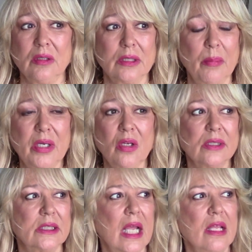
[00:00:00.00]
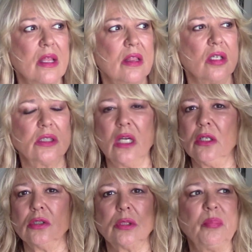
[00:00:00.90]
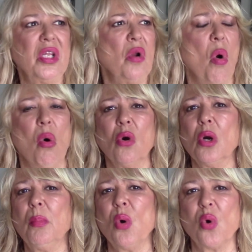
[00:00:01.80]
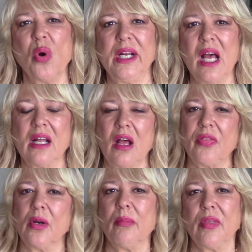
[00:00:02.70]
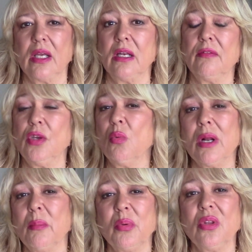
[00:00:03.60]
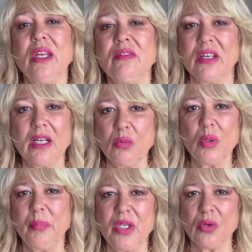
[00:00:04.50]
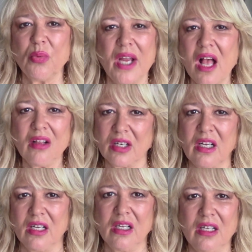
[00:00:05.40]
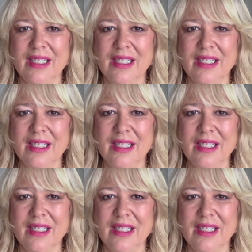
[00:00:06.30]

Somebody will say that there's something horrible going on out there. I'm thinking, if you want to believe it, it will be your reality.